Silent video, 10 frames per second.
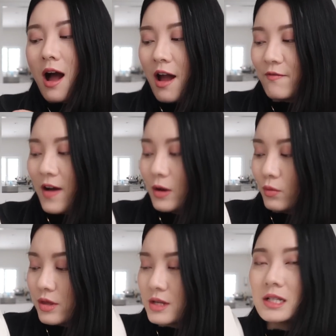I find
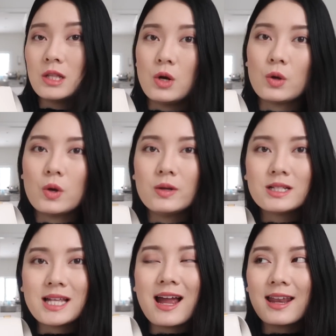with this logo
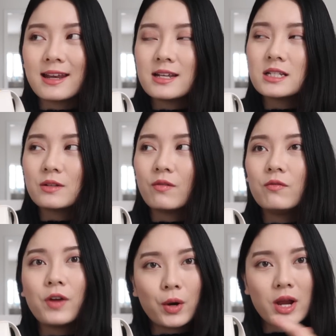is that it is
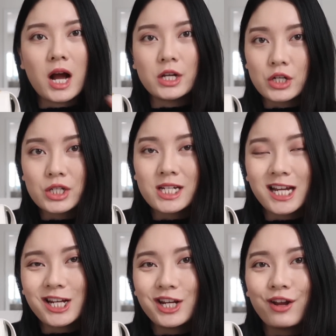very
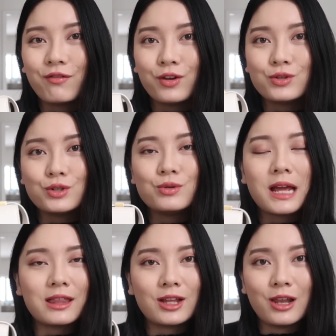understated if you do
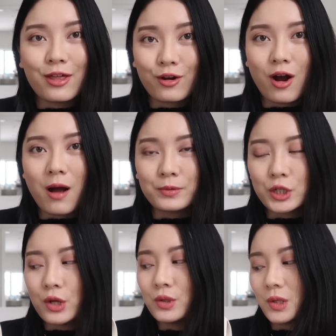get the leather option.